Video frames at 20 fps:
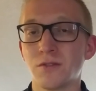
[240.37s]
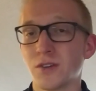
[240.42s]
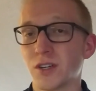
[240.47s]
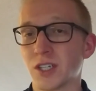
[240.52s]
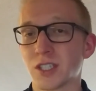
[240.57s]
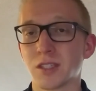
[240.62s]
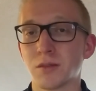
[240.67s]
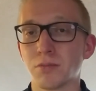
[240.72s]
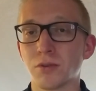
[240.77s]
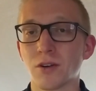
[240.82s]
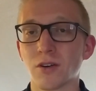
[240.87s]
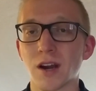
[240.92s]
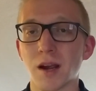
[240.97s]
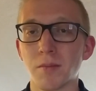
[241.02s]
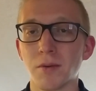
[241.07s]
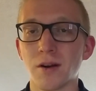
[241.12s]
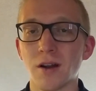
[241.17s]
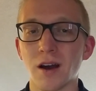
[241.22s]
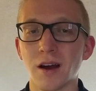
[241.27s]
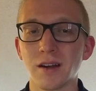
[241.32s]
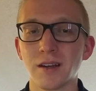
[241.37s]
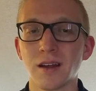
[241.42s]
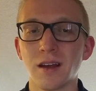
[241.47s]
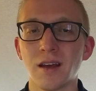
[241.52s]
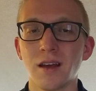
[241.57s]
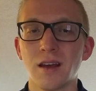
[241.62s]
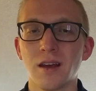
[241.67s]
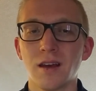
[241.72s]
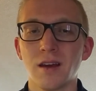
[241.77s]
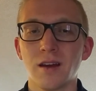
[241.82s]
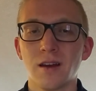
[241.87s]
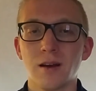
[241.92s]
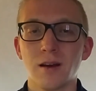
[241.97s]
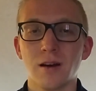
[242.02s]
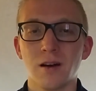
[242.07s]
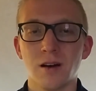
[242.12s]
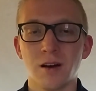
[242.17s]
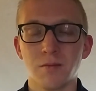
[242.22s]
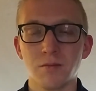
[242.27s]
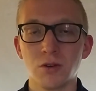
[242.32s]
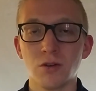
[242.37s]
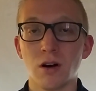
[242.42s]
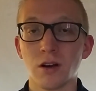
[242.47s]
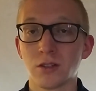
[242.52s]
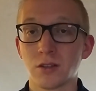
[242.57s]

finish the program or not. You